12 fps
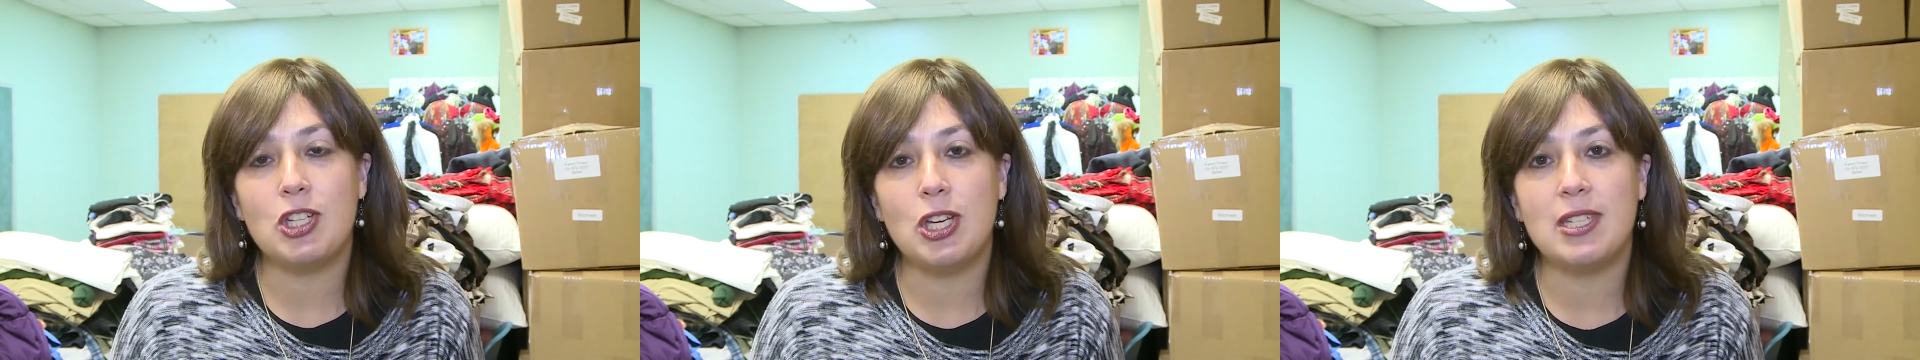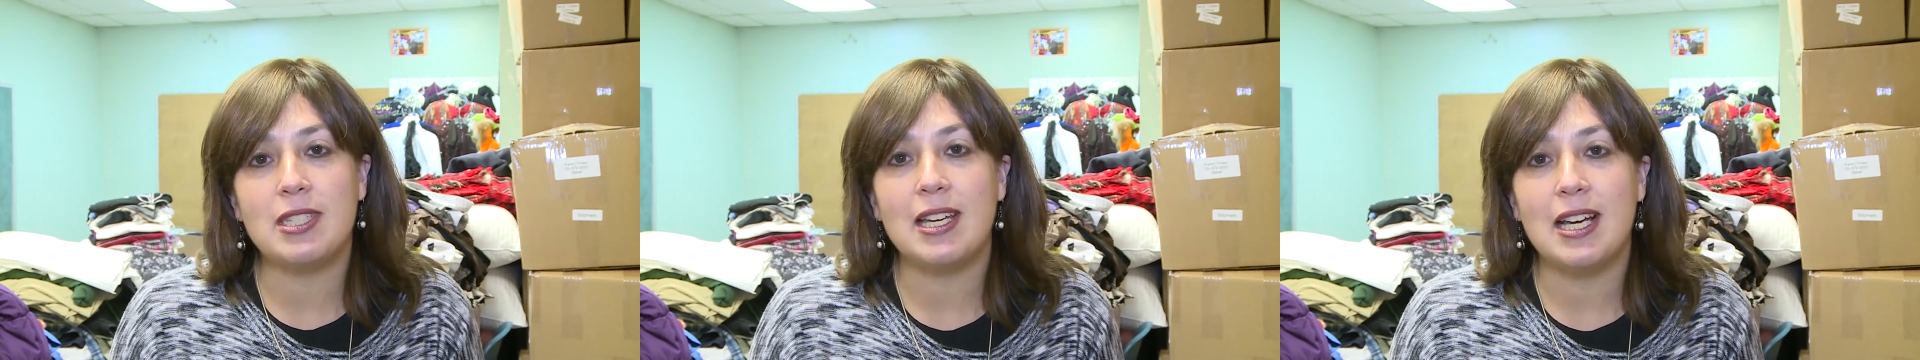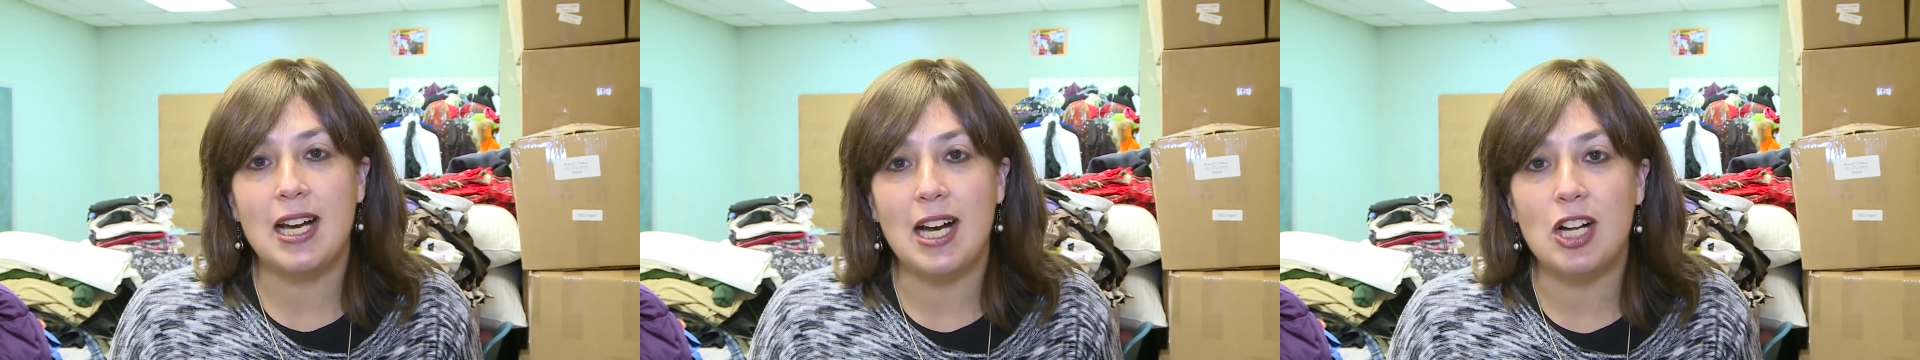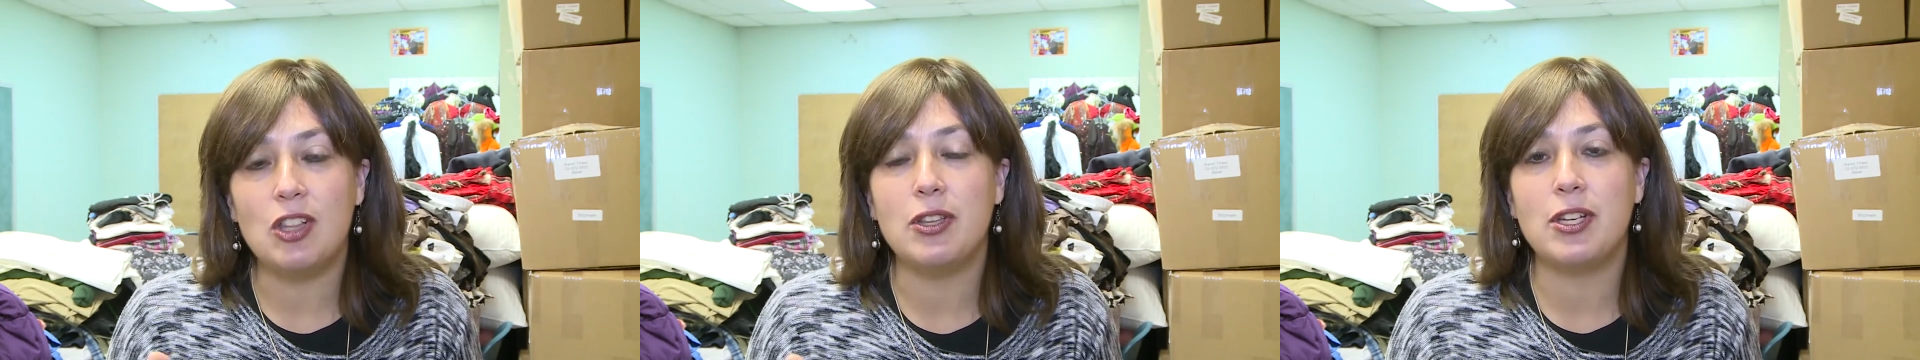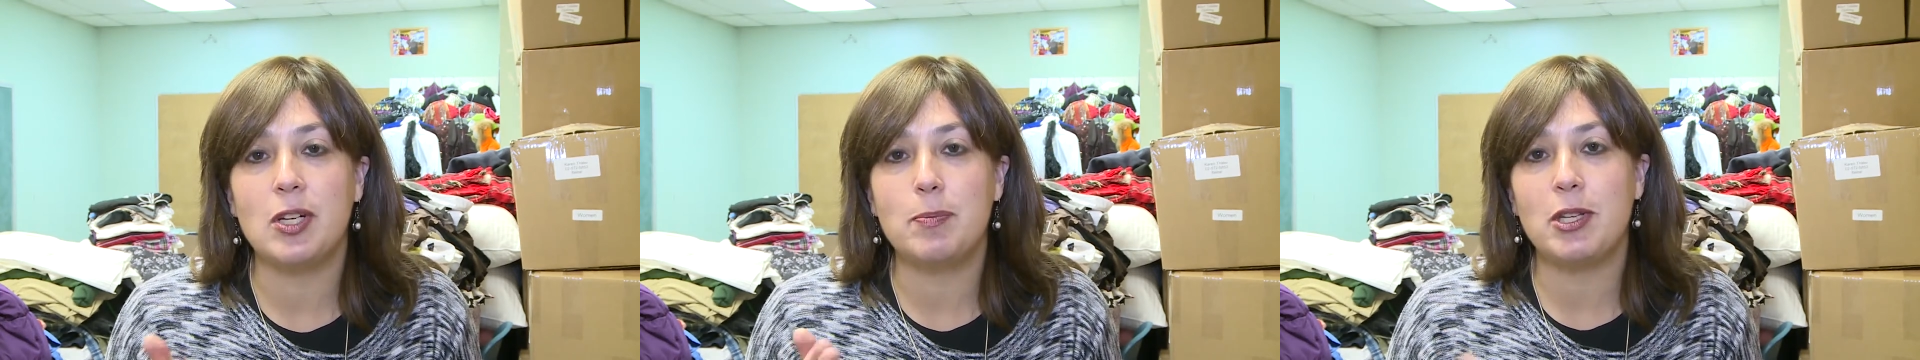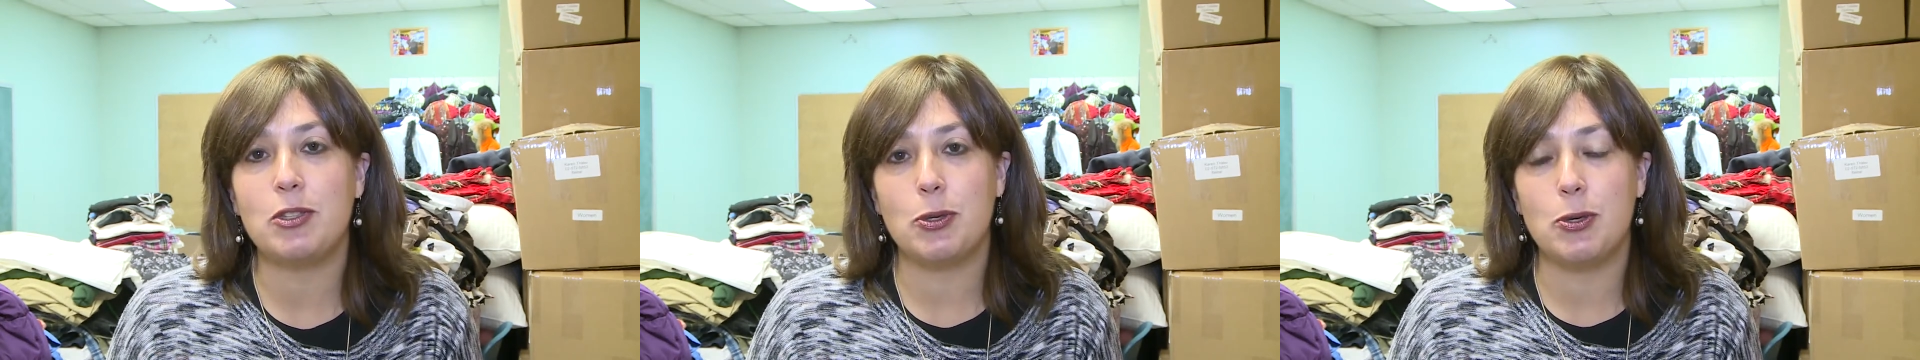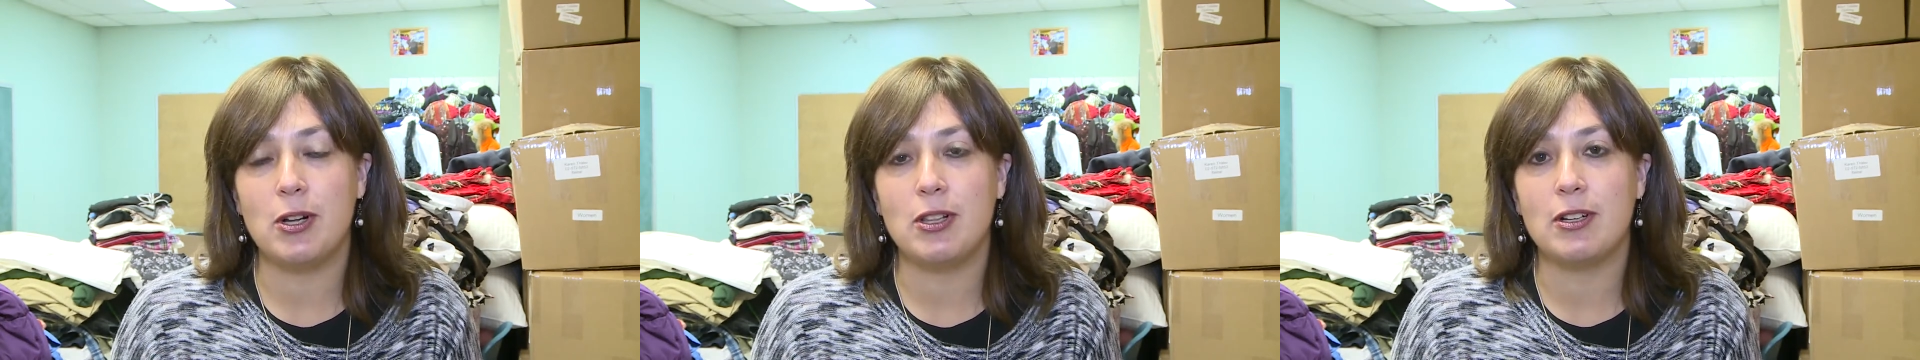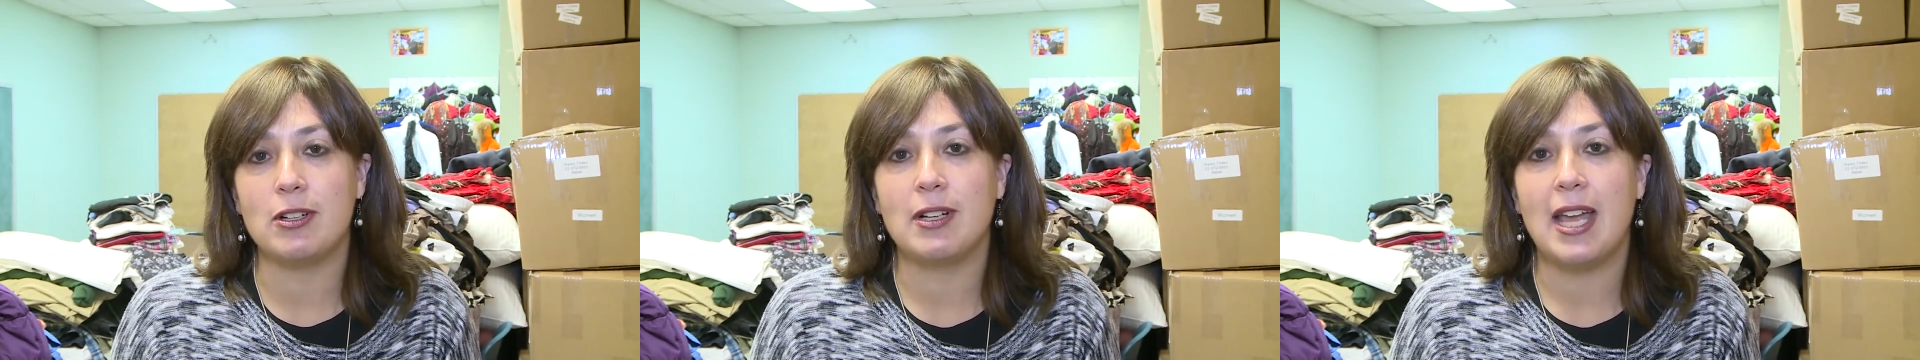just a little bit
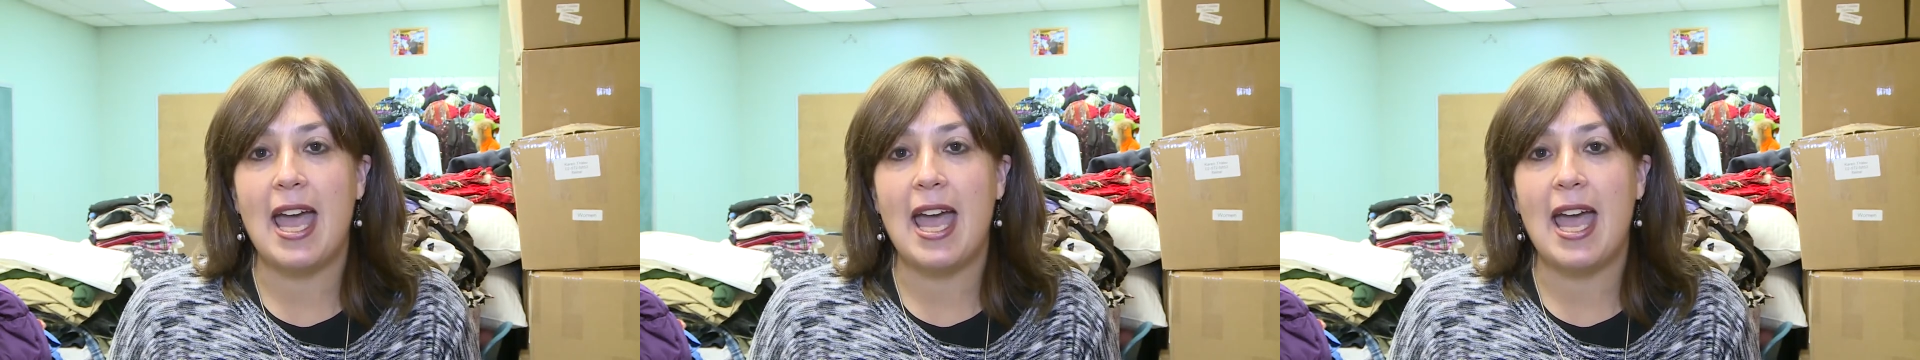taller